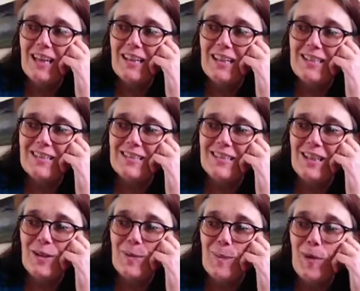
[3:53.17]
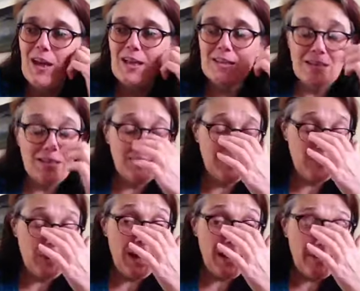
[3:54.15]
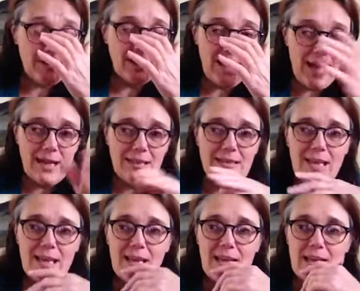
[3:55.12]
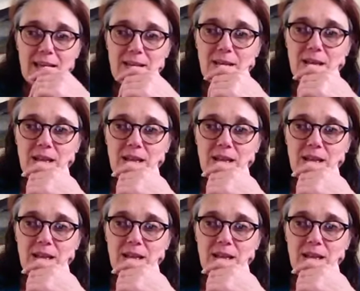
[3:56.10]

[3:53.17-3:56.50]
And I met Perry at a